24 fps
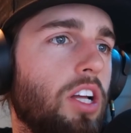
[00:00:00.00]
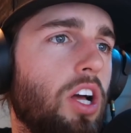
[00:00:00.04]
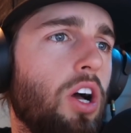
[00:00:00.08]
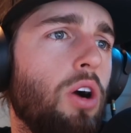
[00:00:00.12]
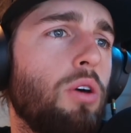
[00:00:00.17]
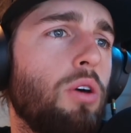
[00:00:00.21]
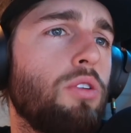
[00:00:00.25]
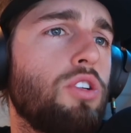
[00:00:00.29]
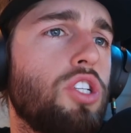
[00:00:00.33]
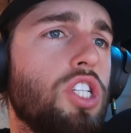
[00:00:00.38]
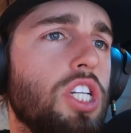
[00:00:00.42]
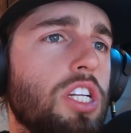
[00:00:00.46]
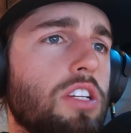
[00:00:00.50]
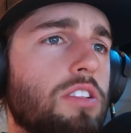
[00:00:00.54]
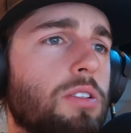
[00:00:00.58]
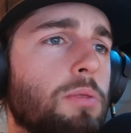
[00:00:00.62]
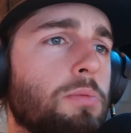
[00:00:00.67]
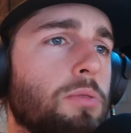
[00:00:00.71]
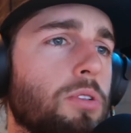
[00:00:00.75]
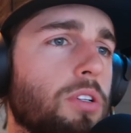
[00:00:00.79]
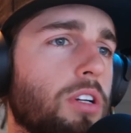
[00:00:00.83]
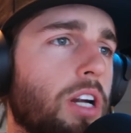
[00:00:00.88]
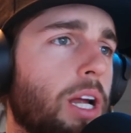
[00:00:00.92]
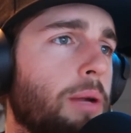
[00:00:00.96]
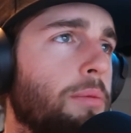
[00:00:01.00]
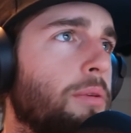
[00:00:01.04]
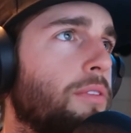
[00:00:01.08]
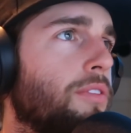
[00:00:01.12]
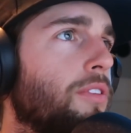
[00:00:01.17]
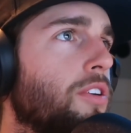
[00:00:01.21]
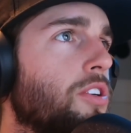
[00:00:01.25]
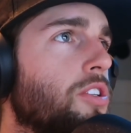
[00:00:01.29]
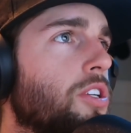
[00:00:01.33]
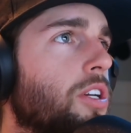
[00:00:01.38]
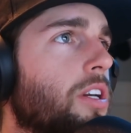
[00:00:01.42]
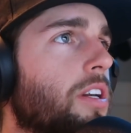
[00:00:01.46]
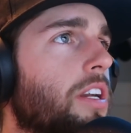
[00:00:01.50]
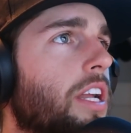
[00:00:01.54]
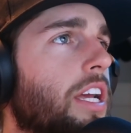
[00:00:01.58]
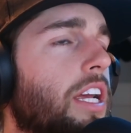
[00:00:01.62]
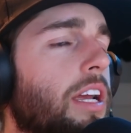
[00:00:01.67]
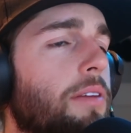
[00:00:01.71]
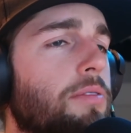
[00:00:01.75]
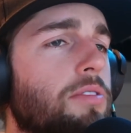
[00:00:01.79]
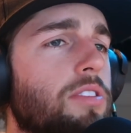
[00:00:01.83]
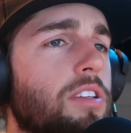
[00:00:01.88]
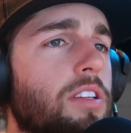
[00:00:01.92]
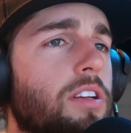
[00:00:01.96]
OG subscriber for sure. Nick,
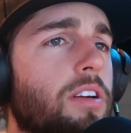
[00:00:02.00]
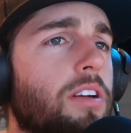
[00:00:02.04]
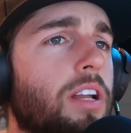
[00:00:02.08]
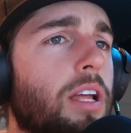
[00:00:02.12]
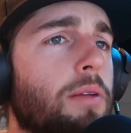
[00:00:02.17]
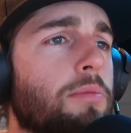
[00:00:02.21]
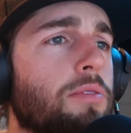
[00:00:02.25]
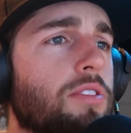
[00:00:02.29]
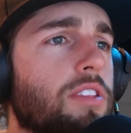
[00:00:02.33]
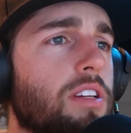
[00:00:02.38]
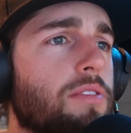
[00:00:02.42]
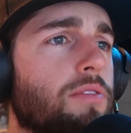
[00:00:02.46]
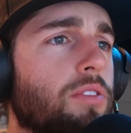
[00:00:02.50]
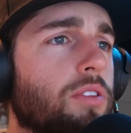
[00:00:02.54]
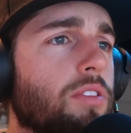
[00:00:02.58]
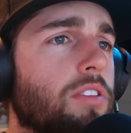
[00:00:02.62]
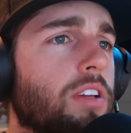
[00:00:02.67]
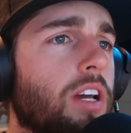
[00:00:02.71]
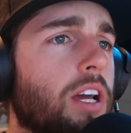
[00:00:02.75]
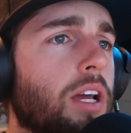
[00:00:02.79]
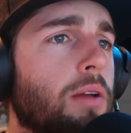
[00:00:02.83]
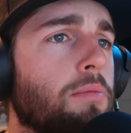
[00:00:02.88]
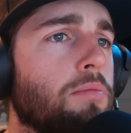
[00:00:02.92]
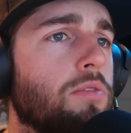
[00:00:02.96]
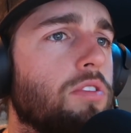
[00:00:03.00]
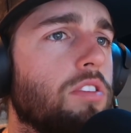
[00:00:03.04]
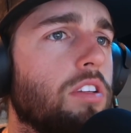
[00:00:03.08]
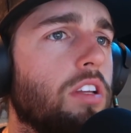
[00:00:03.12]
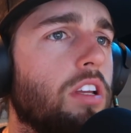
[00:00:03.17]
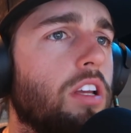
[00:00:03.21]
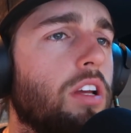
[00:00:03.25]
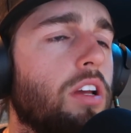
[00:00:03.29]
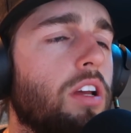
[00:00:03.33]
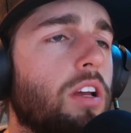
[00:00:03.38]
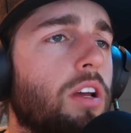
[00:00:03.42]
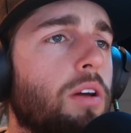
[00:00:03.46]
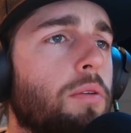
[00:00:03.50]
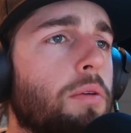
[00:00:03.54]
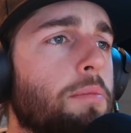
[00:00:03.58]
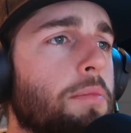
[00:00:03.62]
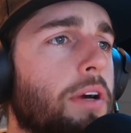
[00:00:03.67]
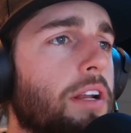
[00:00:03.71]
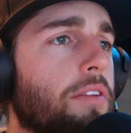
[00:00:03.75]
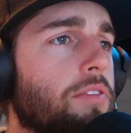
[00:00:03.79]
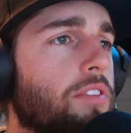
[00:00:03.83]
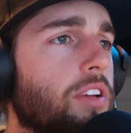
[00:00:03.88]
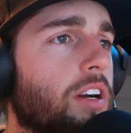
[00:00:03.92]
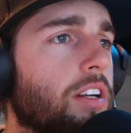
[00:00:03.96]
I've seen your name several times. We
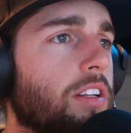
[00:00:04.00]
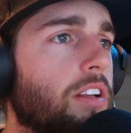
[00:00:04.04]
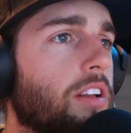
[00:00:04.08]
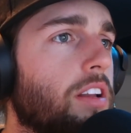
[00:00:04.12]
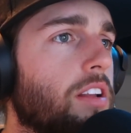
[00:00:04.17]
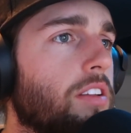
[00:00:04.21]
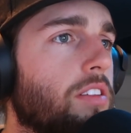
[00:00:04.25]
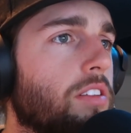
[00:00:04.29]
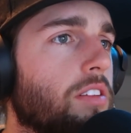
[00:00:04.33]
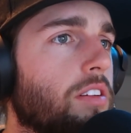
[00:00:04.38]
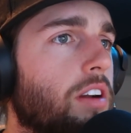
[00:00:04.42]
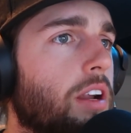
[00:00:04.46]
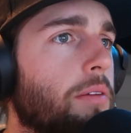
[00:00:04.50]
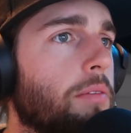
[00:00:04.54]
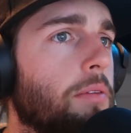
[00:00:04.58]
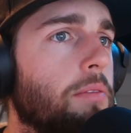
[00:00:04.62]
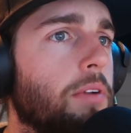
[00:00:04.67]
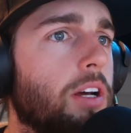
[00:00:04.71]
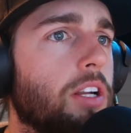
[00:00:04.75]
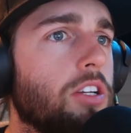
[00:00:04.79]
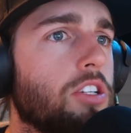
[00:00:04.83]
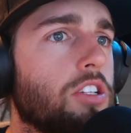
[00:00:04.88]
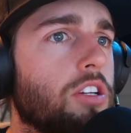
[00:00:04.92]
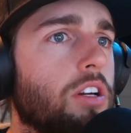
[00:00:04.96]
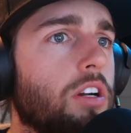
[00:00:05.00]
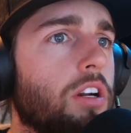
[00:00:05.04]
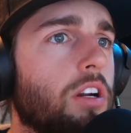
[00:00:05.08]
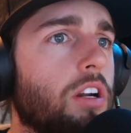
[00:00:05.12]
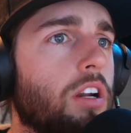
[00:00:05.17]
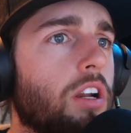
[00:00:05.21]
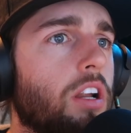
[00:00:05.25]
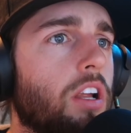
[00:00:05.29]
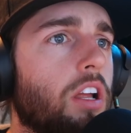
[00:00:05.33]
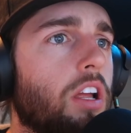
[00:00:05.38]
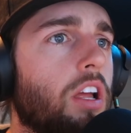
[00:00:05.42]
might have talked on Instagram, I'm not sure.